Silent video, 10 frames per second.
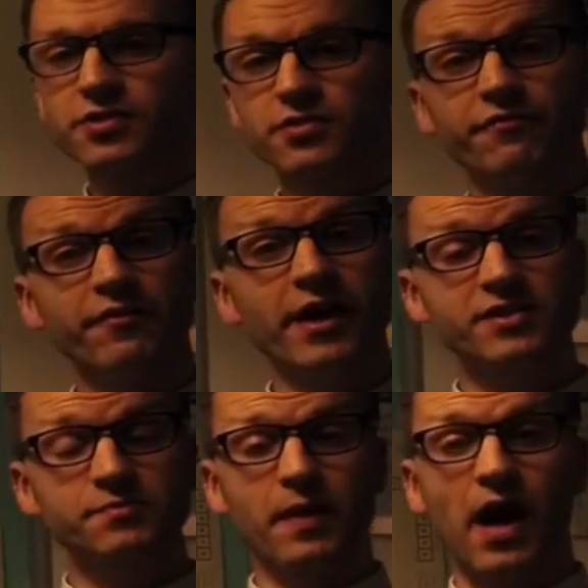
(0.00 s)
So
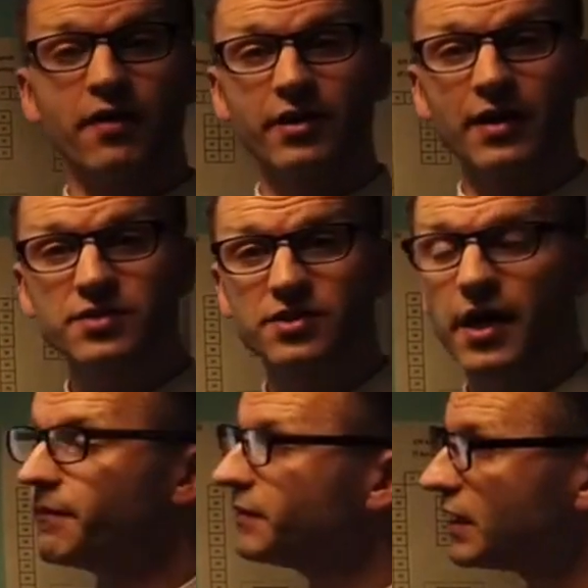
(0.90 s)
first part of your
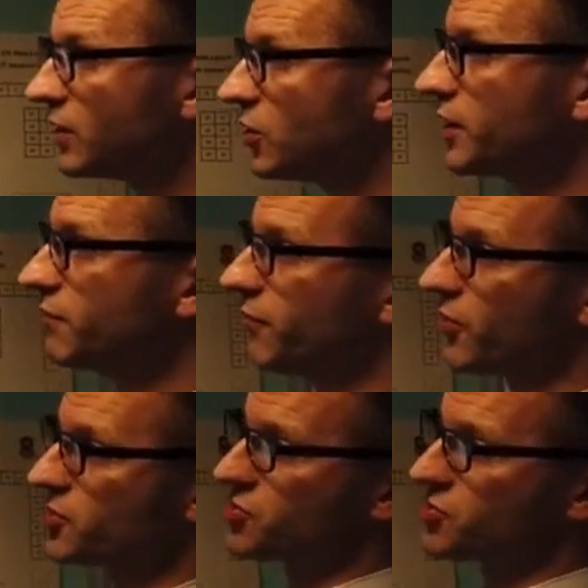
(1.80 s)
answer, you're looking for a